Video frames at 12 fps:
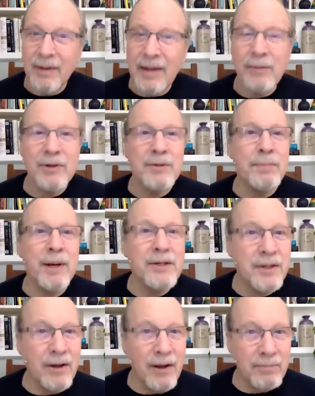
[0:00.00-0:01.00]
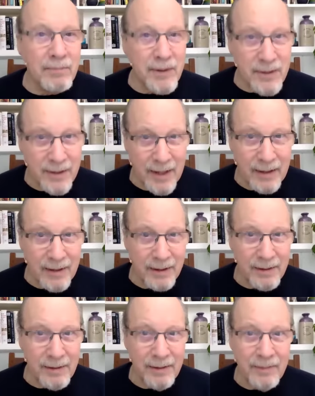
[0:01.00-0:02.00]
That was based on
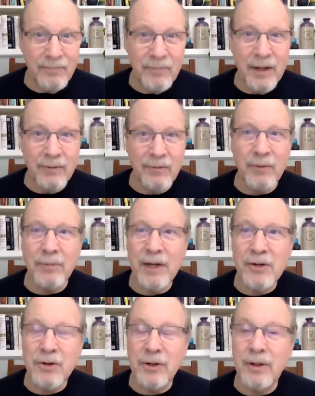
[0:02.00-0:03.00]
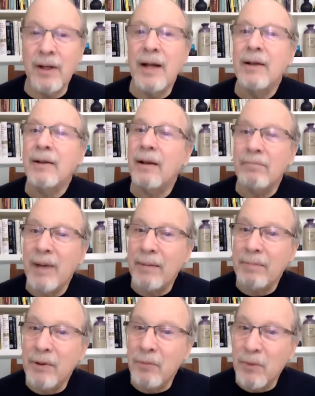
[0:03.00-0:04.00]
mistaken information that
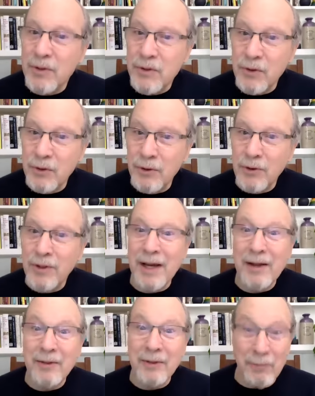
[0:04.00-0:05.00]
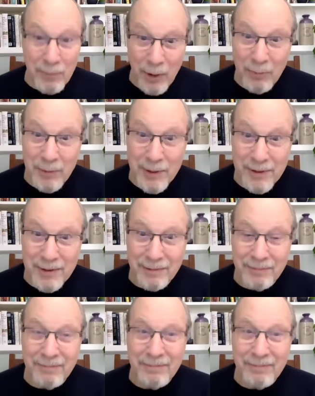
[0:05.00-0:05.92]
maybe was good in the moment,